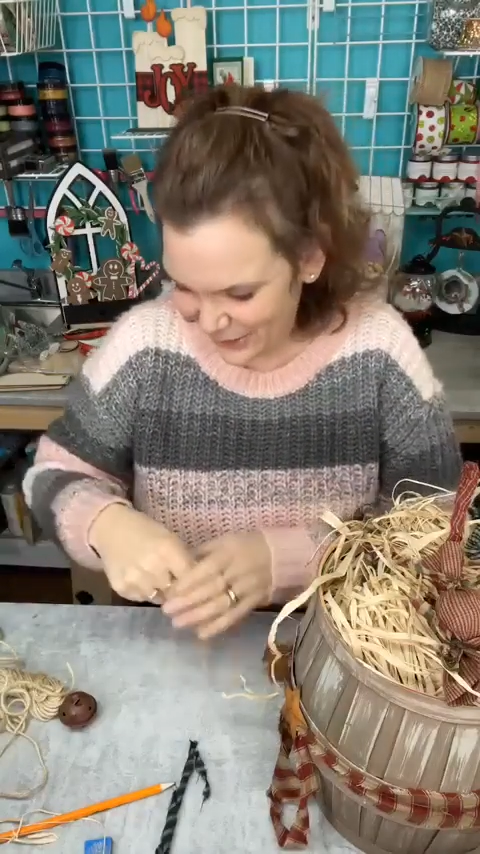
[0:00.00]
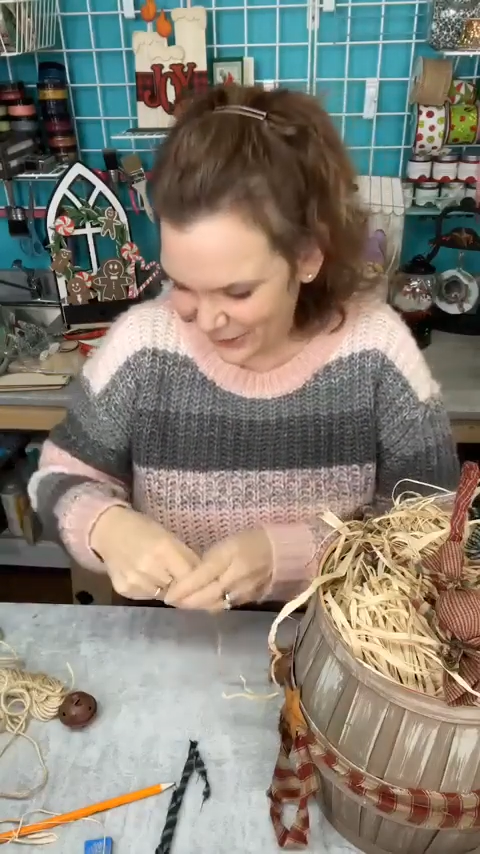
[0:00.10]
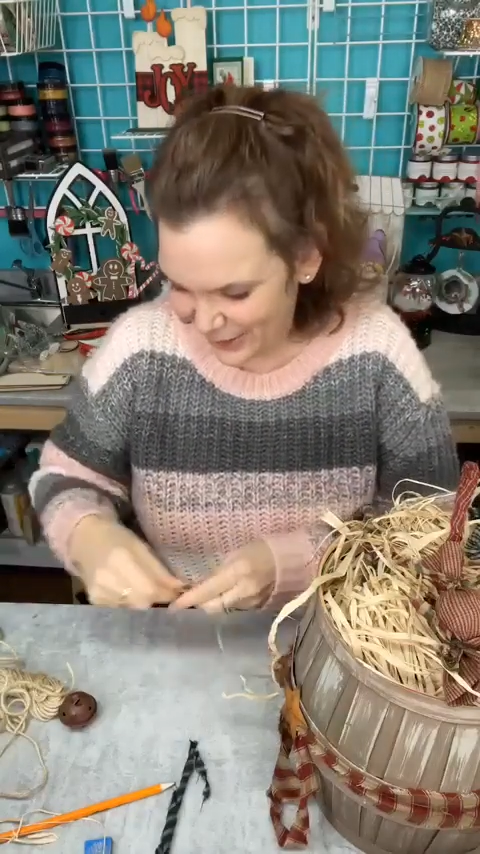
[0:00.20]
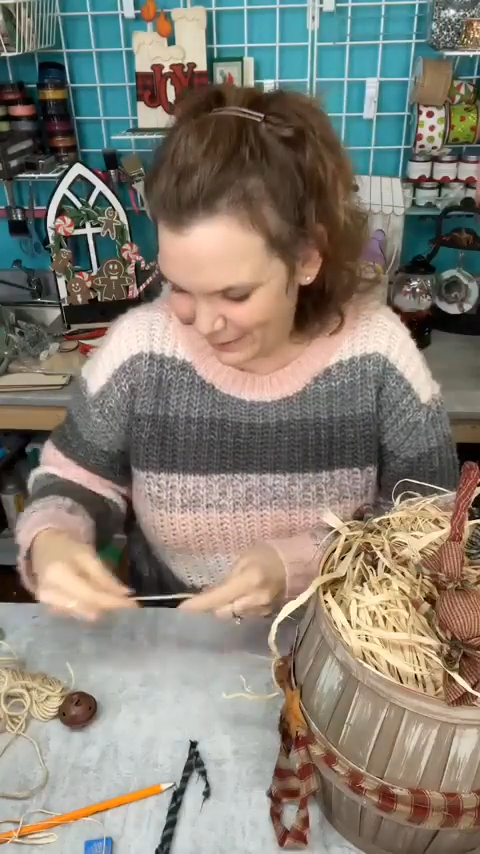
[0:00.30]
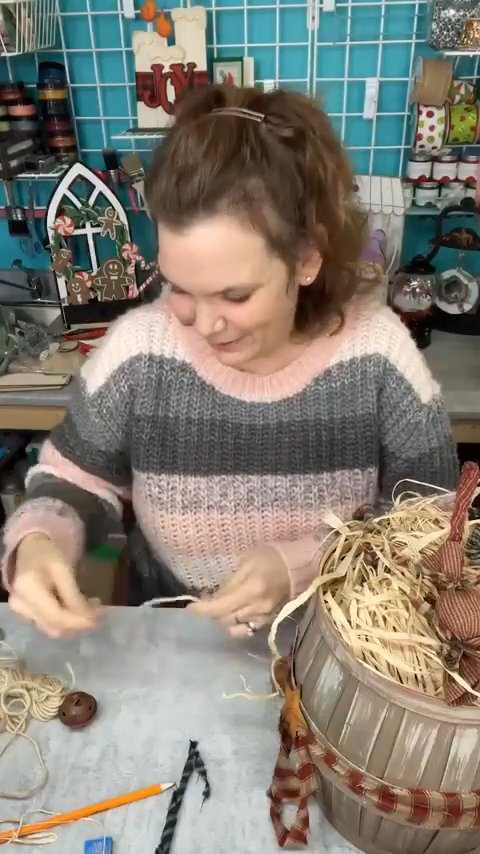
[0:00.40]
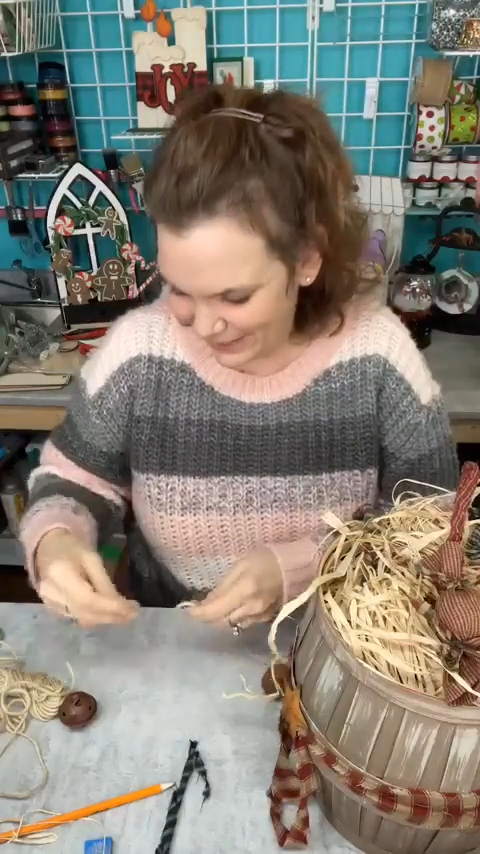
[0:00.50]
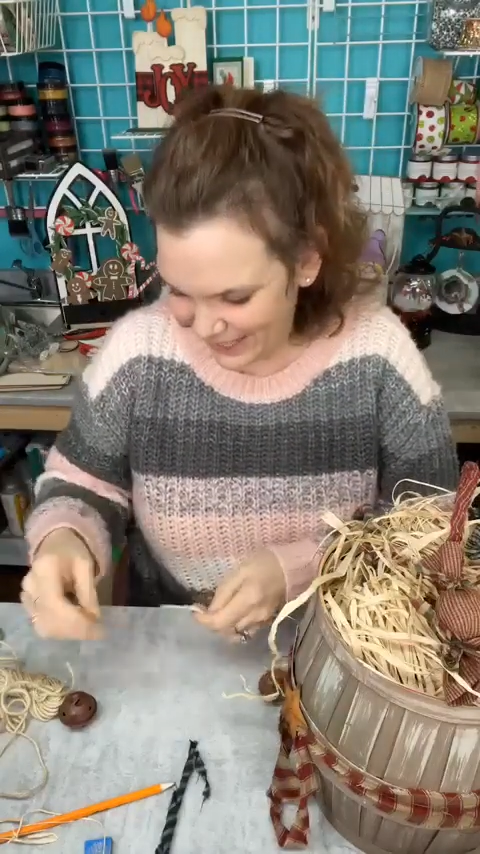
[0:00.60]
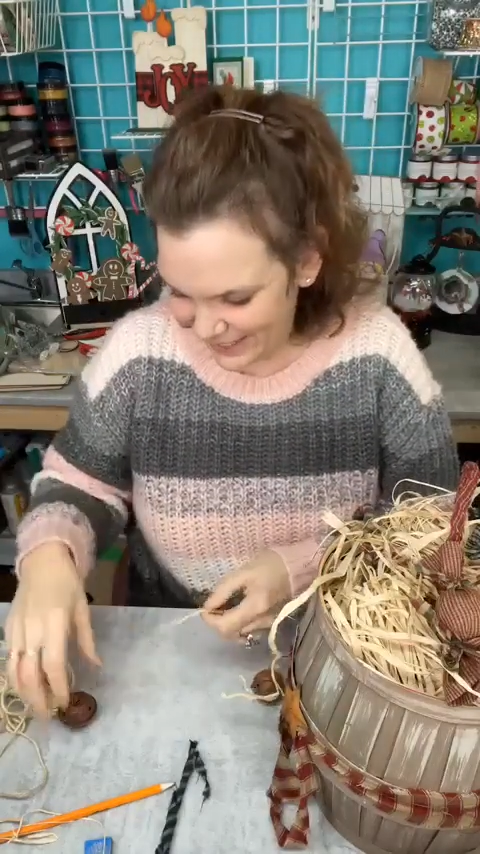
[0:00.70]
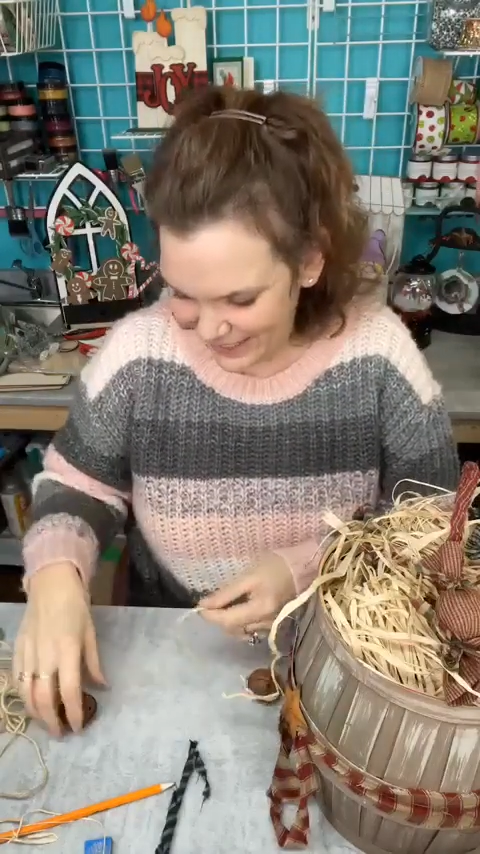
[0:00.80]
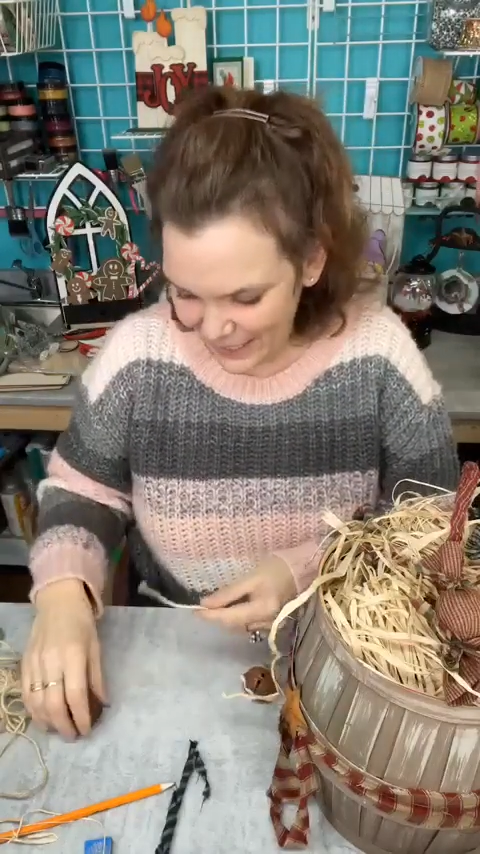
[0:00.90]
Sorry
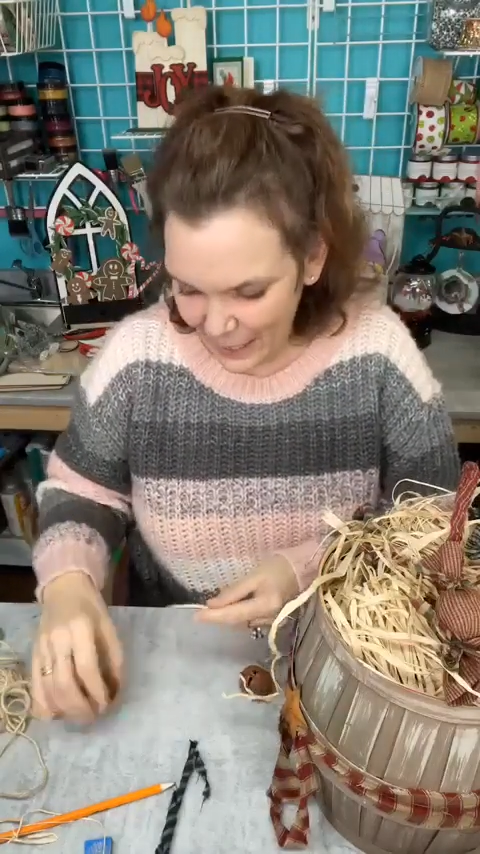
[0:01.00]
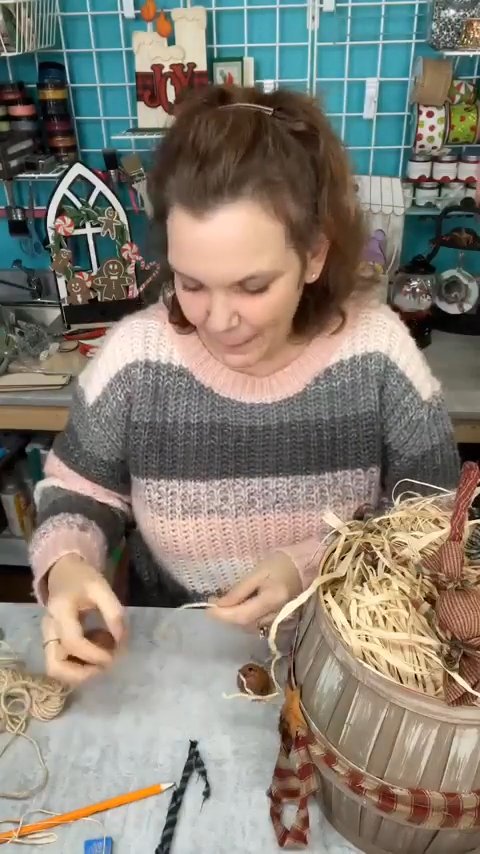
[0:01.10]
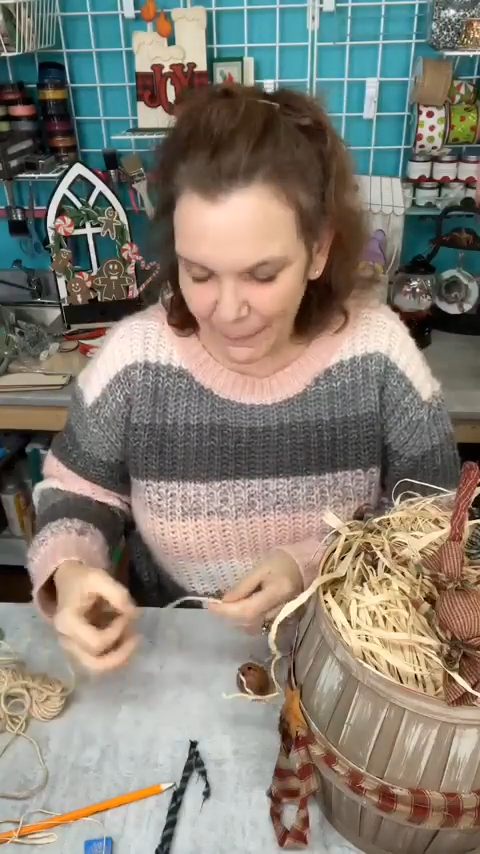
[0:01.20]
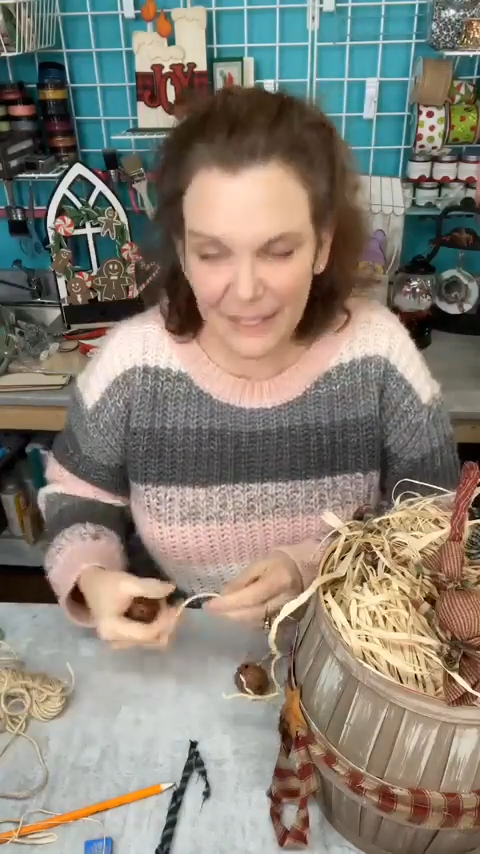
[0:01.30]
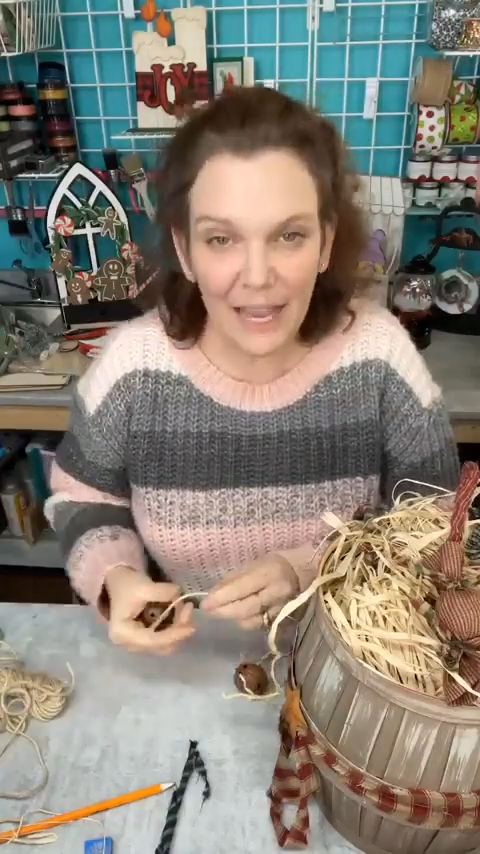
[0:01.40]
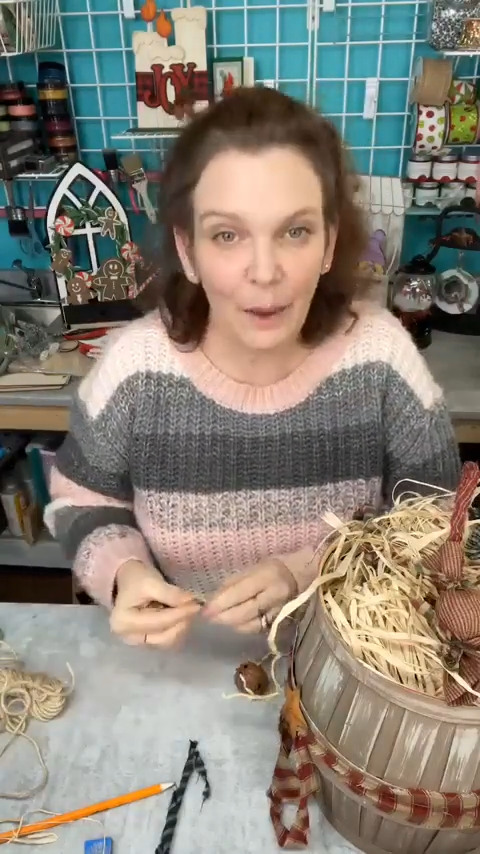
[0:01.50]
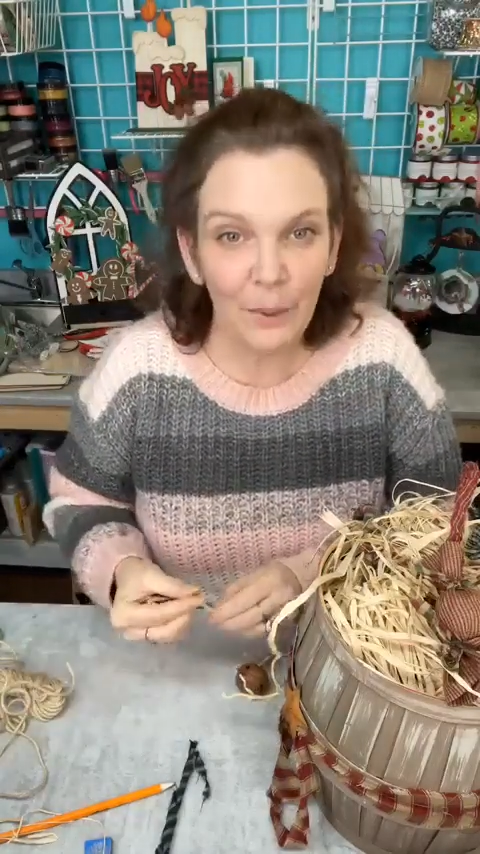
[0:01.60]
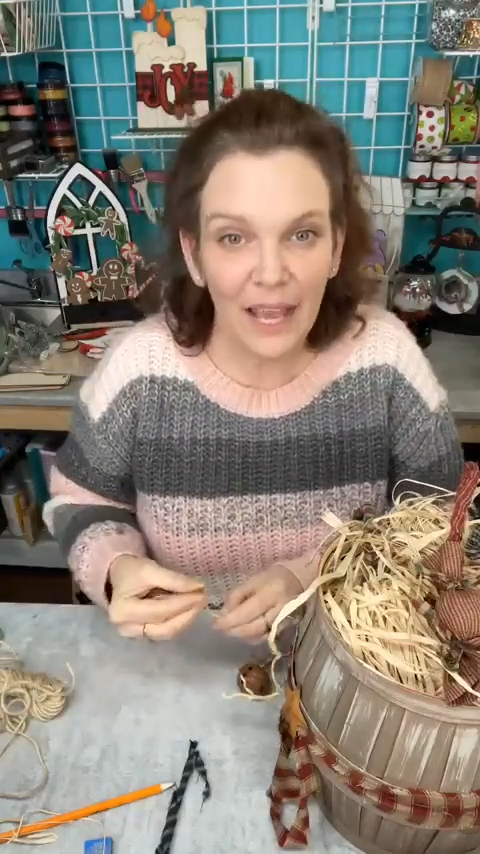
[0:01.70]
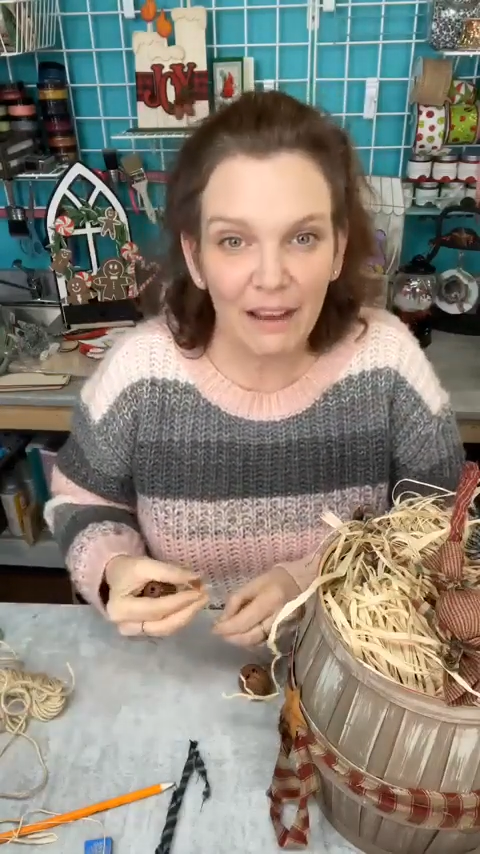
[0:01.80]
about that. But yeah,